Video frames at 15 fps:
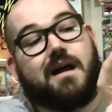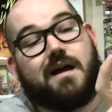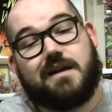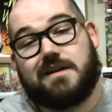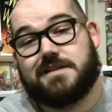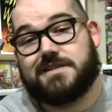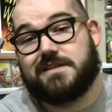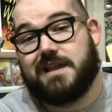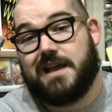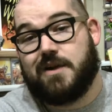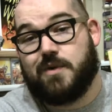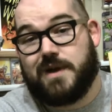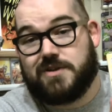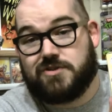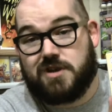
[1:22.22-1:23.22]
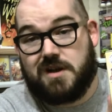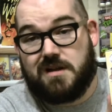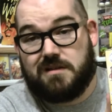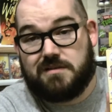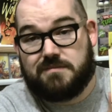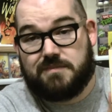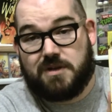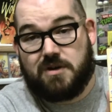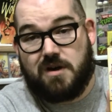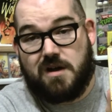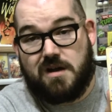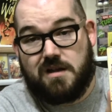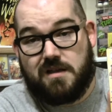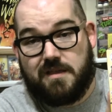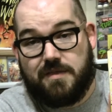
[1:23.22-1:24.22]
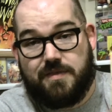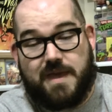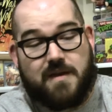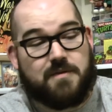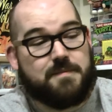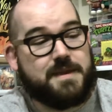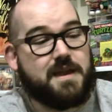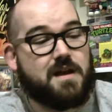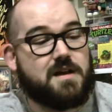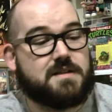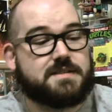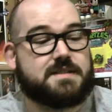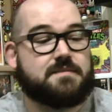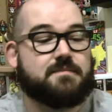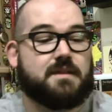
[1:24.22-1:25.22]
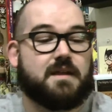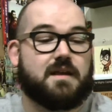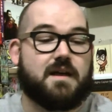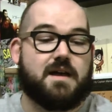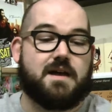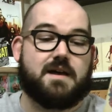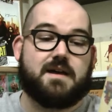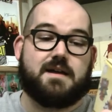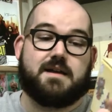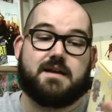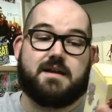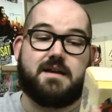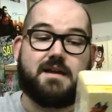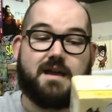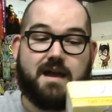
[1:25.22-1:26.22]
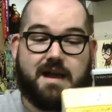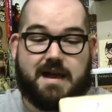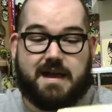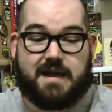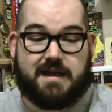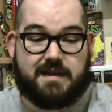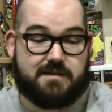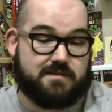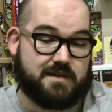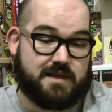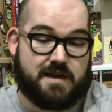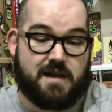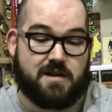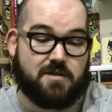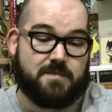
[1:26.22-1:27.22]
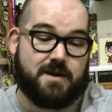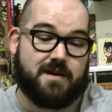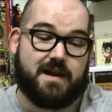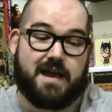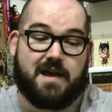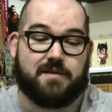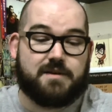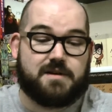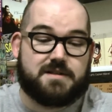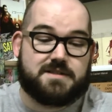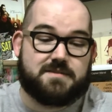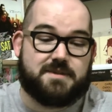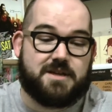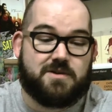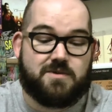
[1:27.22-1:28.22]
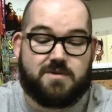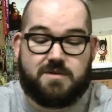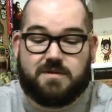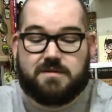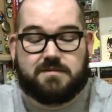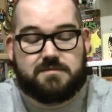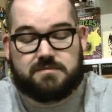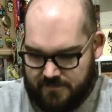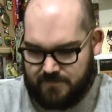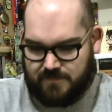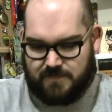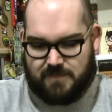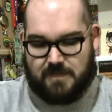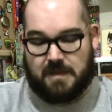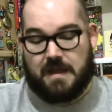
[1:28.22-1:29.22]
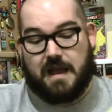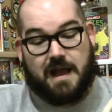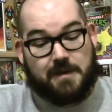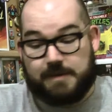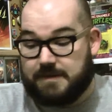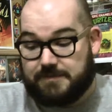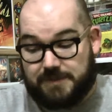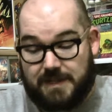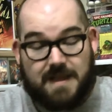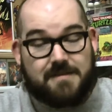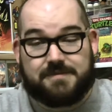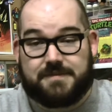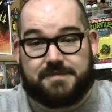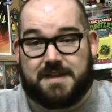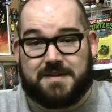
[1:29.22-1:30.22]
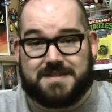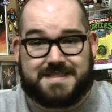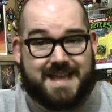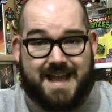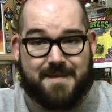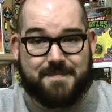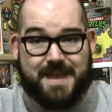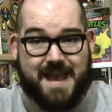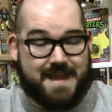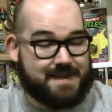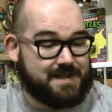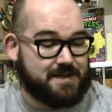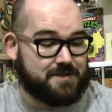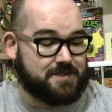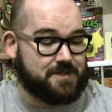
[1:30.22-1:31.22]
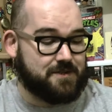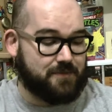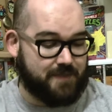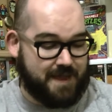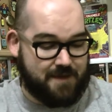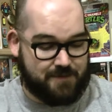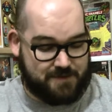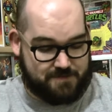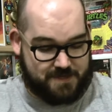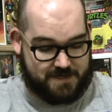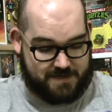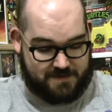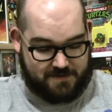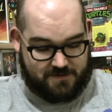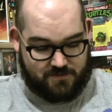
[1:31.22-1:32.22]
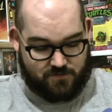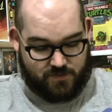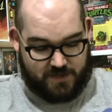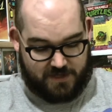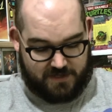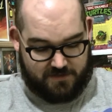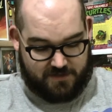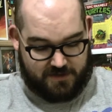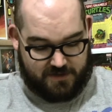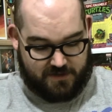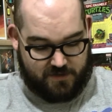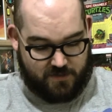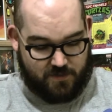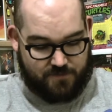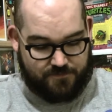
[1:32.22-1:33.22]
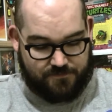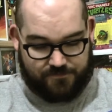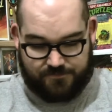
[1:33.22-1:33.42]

I'd also like Quick Draw, McGraw. That would be awesome. Uh, I And Huckleberry Hound would also be cool. I would have loved if there was Top Cat in here too. That would have been really, really cool.